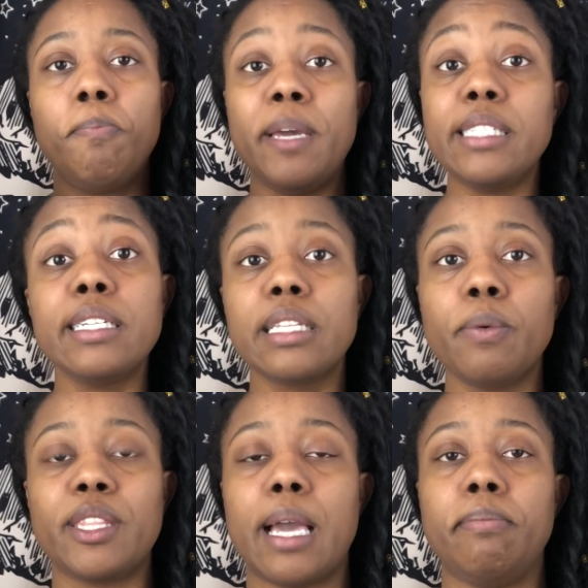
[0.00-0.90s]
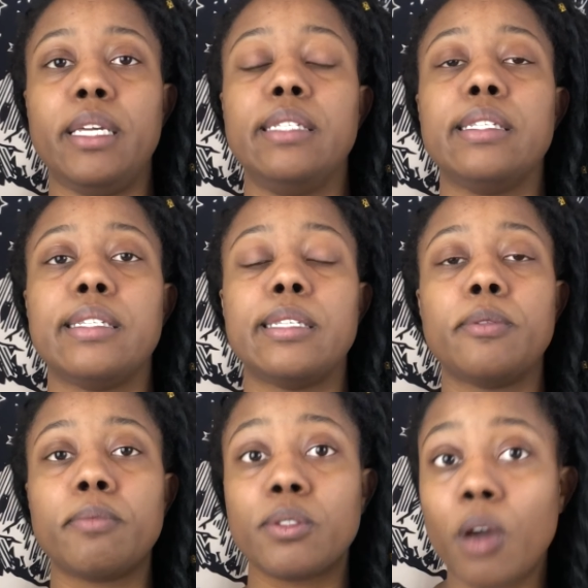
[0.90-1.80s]
basically what that means is the
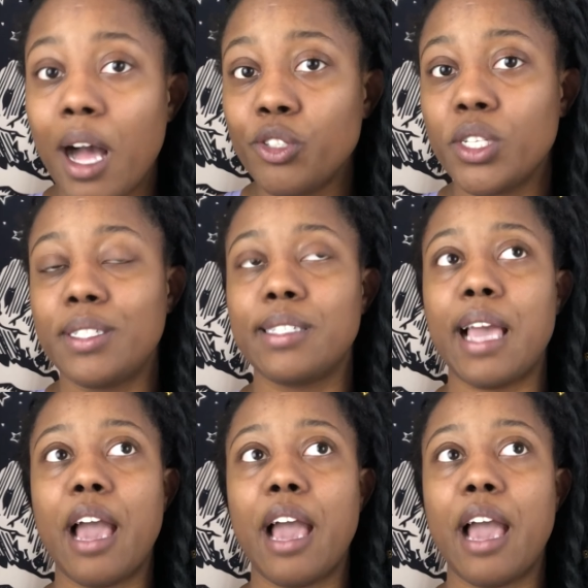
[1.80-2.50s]
subconscious is